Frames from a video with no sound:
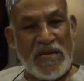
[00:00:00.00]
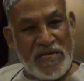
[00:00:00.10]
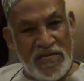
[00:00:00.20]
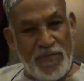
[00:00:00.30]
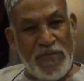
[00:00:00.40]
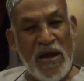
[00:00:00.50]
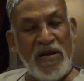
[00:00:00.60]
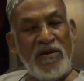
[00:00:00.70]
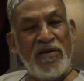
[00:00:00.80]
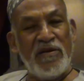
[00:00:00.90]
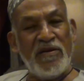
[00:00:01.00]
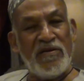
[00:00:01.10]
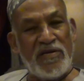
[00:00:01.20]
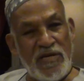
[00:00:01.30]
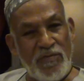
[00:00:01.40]
Keep hungry,
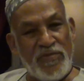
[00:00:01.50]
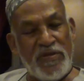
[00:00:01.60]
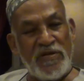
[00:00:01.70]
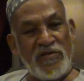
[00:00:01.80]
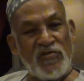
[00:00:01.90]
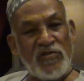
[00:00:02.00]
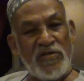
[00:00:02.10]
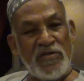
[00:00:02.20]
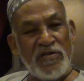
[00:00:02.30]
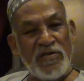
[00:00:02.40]
keep thirsty,